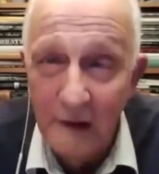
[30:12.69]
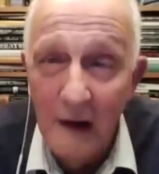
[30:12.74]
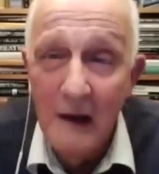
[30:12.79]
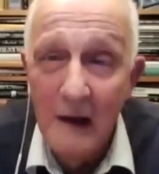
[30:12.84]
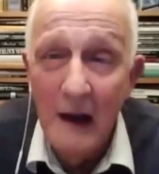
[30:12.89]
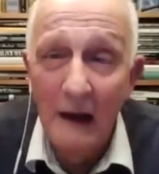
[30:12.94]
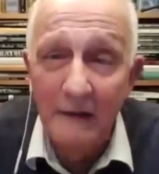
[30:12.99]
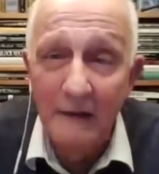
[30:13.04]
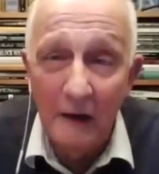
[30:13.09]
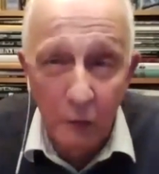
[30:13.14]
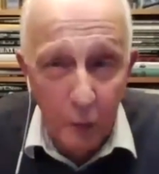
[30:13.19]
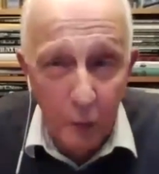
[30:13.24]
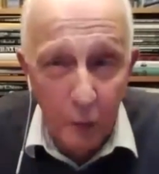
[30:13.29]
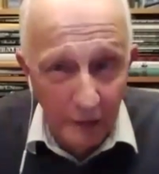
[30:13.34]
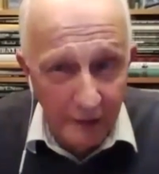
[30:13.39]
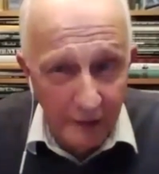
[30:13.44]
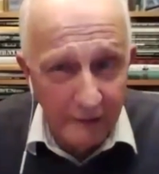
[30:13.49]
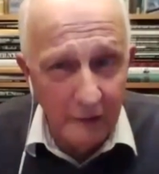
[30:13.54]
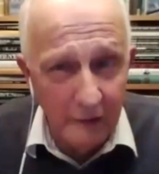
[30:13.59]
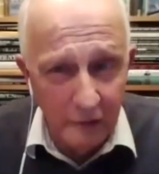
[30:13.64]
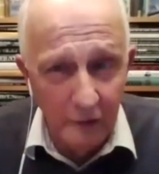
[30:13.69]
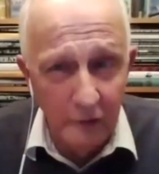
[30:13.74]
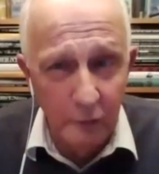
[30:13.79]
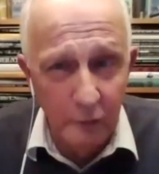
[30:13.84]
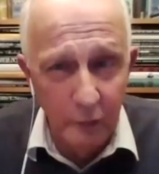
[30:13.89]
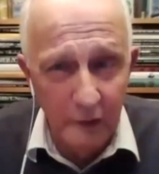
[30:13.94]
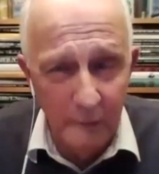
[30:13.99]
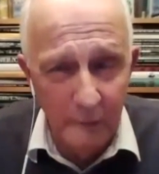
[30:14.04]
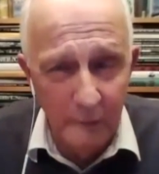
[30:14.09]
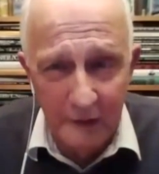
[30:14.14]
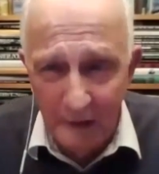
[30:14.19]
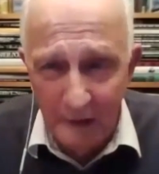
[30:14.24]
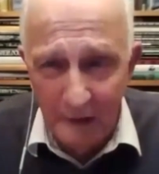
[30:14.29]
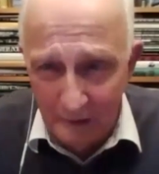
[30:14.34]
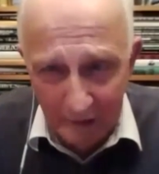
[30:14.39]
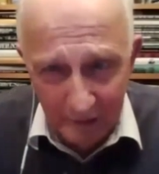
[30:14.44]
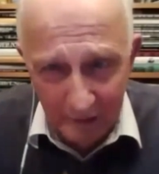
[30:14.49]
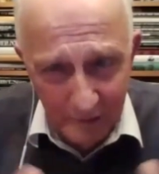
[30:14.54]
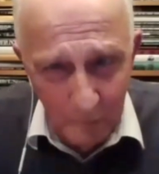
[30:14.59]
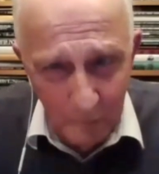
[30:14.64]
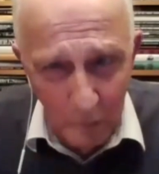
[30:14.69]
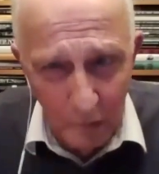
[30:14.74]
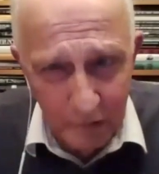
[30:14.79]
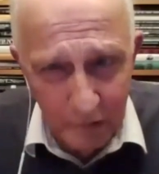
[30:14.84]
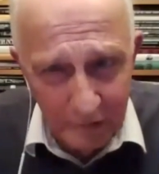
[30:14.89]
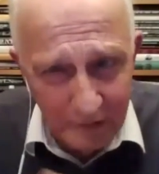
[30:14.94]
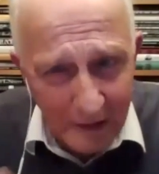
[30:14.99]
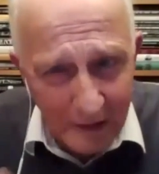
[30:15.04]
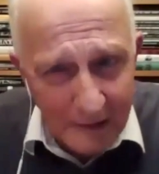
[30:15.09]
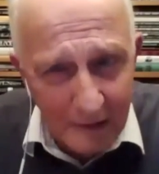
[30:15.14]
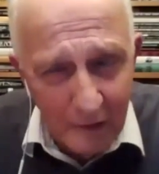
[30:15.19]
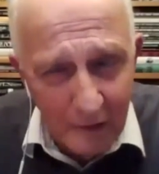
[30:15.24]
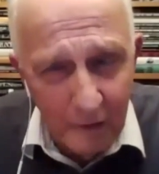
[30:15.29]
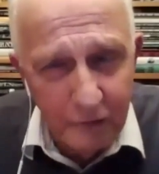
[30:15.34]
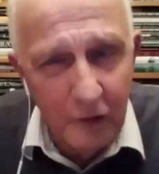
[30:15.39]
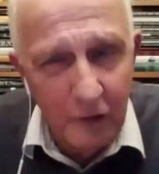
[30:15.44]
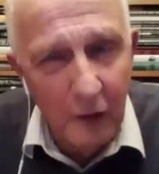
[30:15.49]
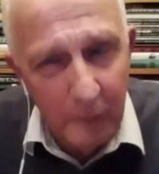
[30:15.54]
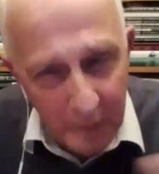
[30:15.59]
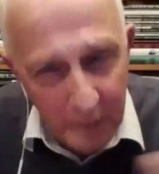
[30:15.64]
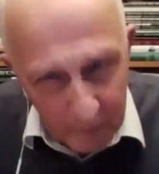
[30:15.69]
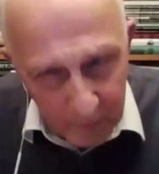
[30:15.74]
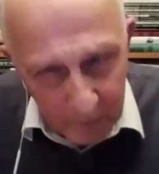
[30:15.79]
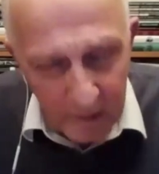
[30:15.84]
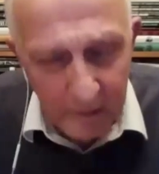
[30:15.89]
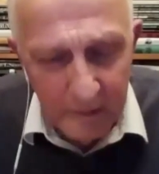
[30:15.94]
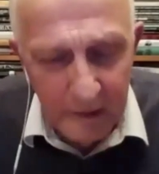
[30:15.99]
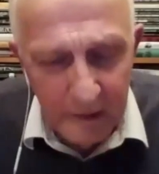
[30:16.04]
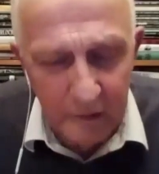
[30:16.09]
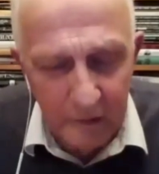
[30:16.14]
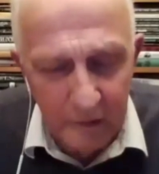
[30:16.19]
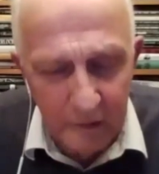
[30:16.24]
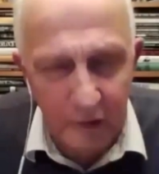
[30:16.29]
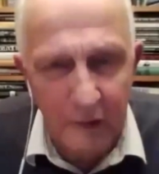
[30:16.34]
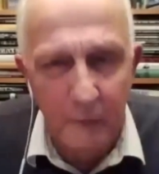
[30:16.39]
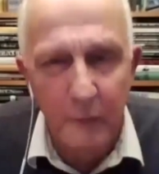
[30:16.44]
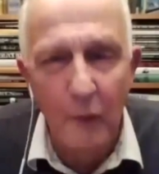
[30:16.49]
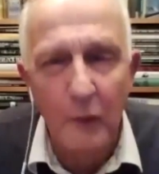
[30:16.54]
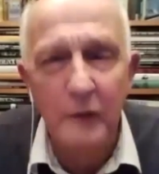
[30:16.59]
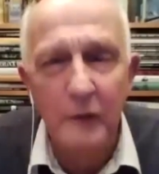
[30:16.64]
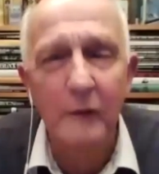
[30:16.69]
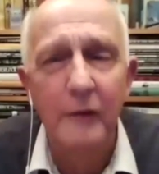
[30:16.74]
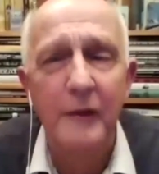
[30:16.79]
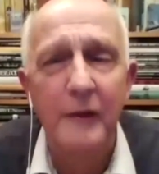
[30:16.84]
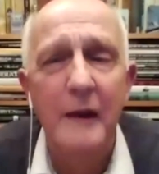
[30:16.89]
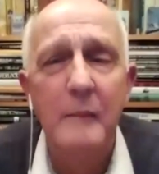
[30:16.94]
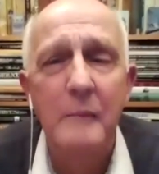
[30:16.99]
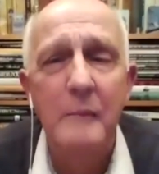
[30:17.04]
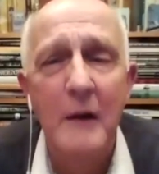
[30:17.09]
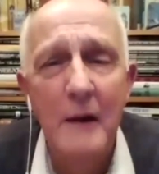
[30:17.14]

And that's one thing that does worry me. It's slightly off topic, but I think it's an important thing.